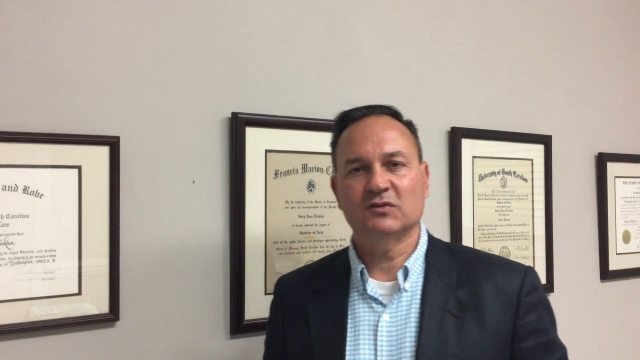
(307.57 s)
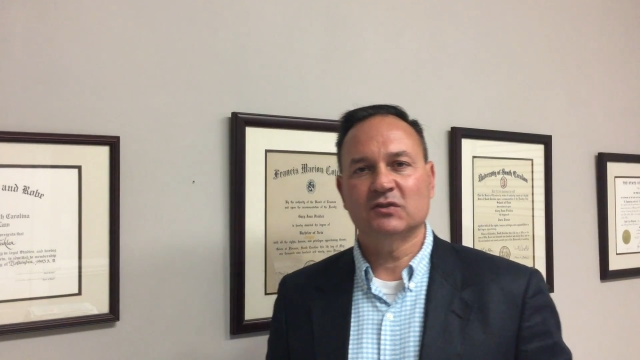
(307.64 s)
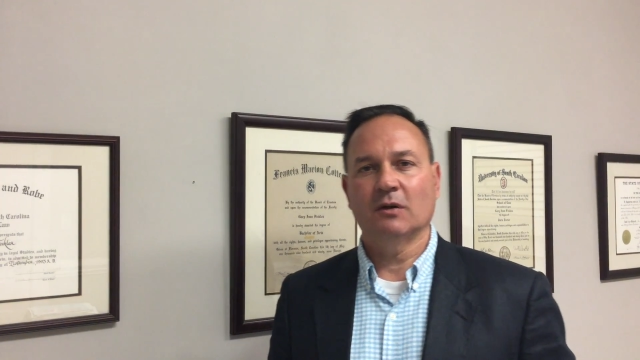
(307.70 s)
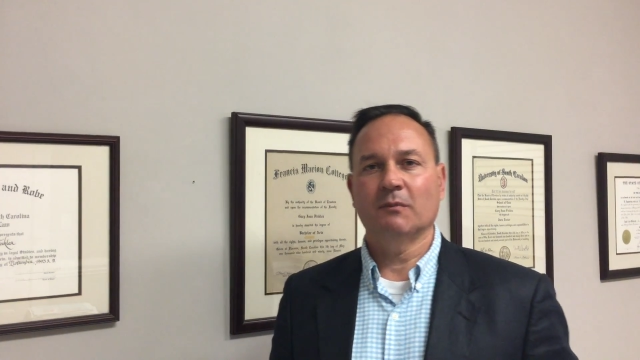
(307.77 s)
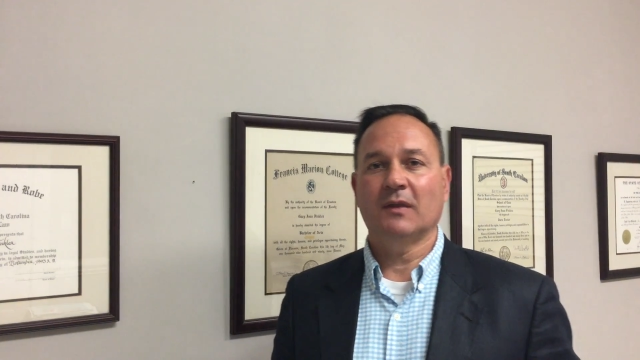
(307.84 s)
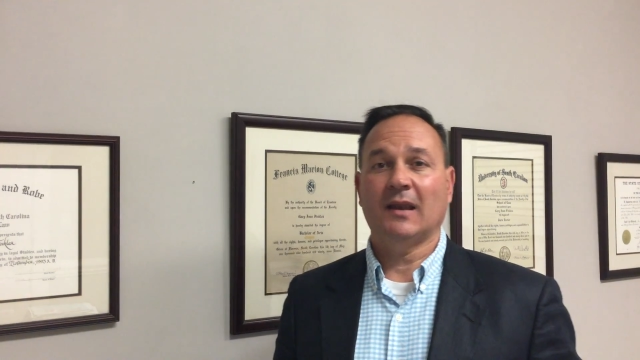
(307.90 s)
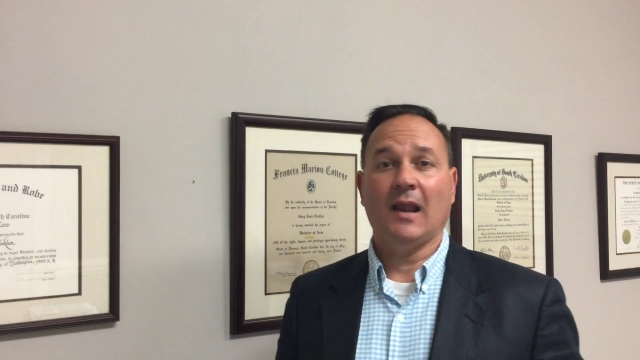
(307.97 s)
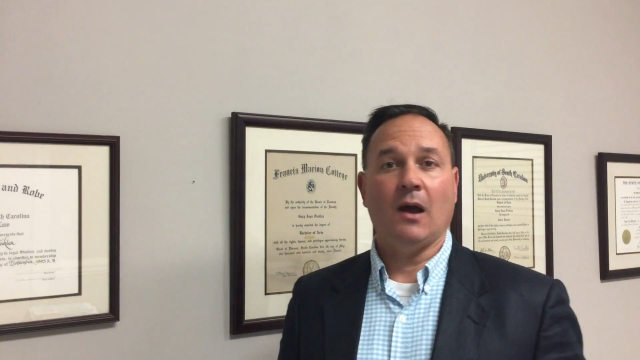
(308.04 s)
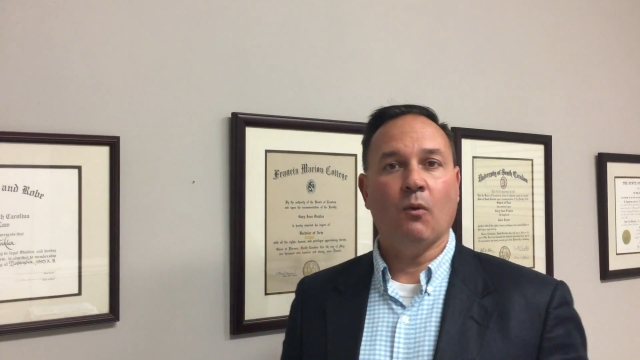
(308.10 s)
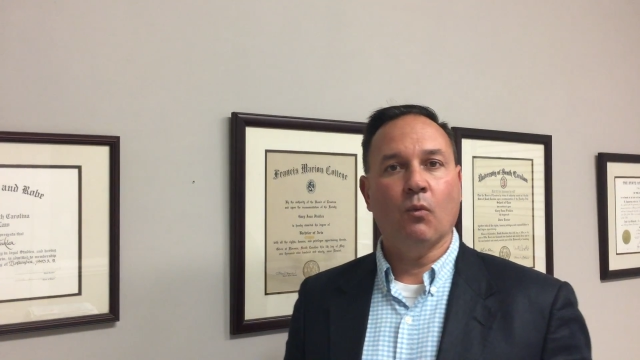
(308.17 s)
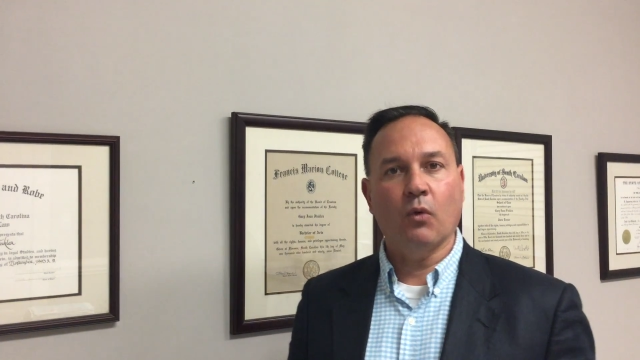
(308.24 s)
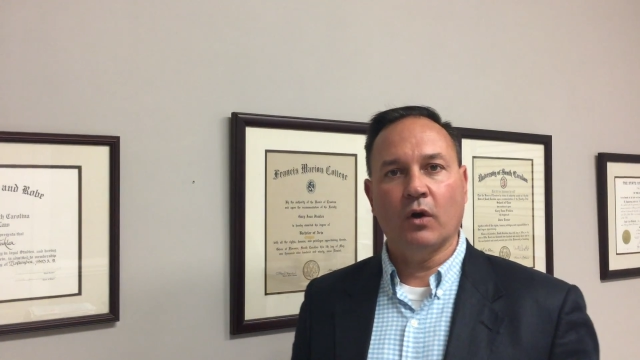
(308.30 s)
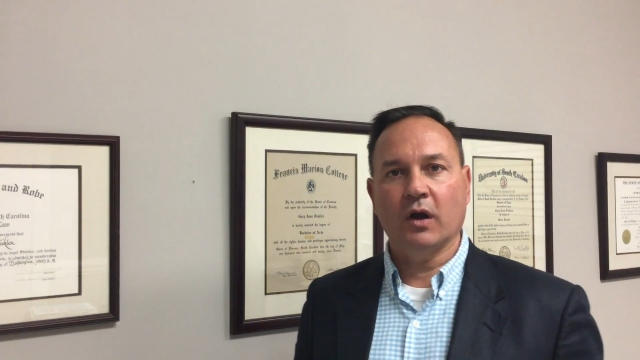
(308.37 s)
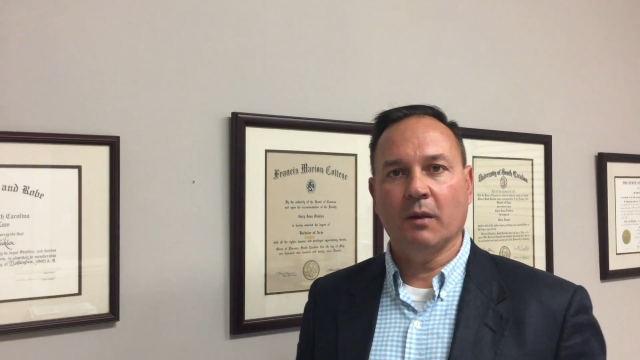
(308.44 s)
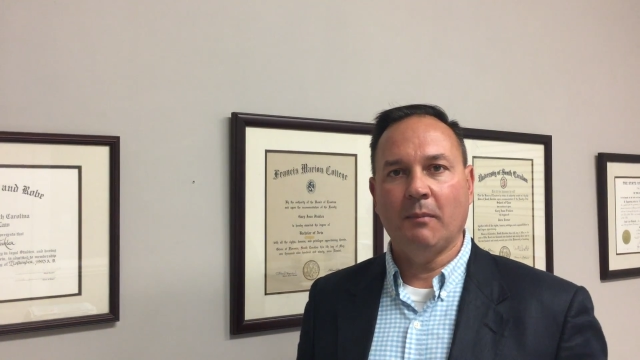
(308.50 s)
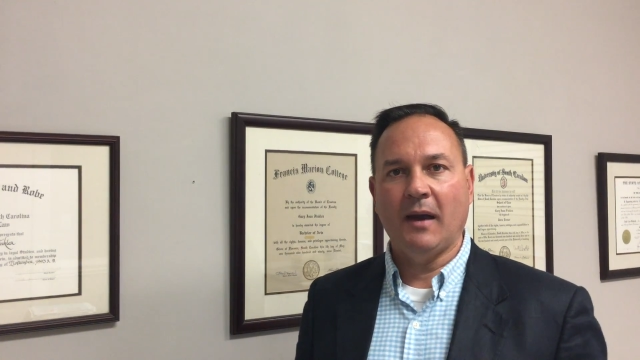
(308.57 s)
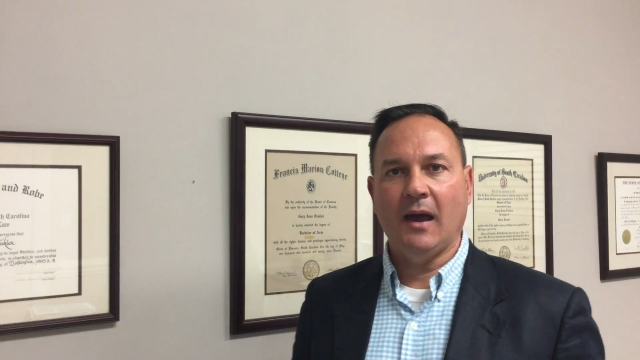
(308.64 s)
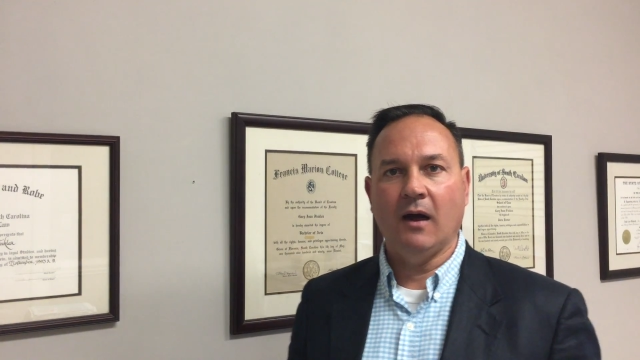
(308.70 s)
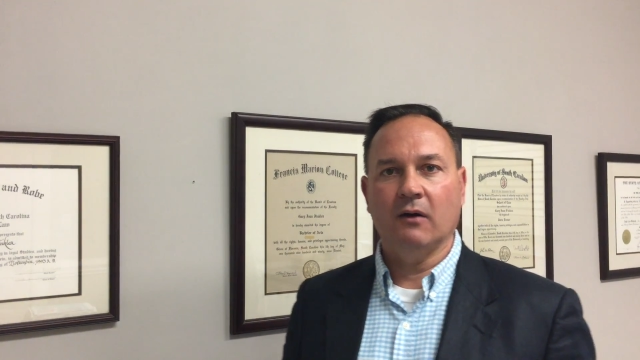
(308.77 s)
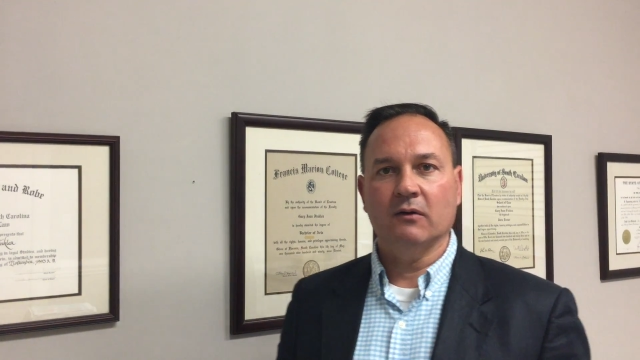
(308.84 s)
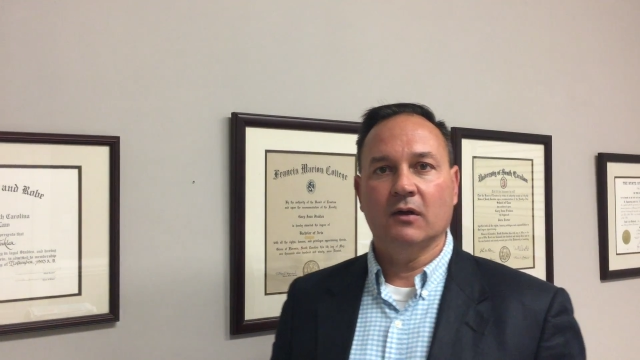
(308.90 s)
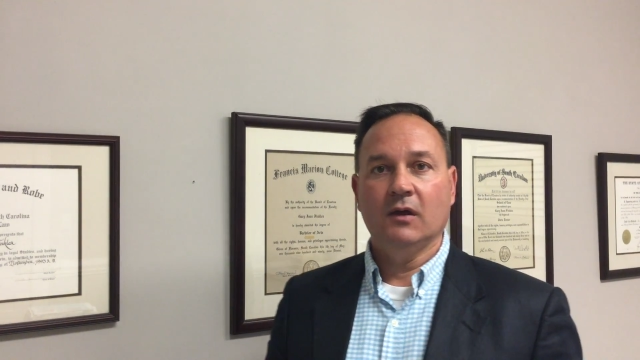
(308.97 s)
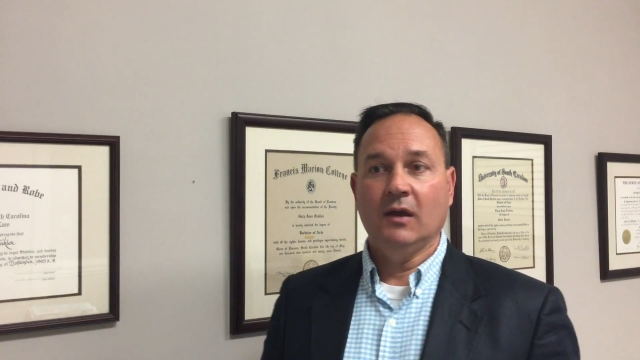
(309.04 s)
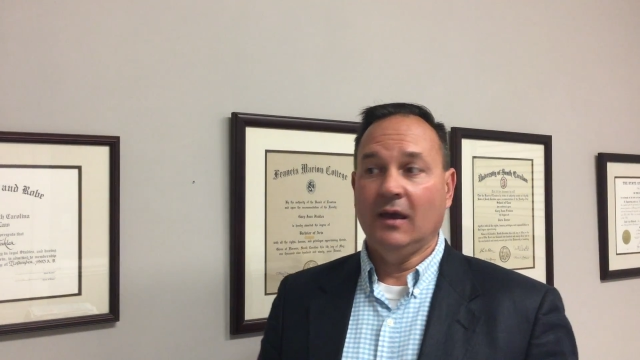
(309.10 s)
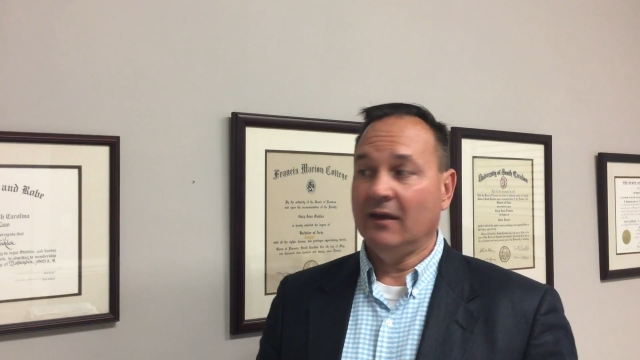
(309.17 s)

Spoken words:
It's something I worry about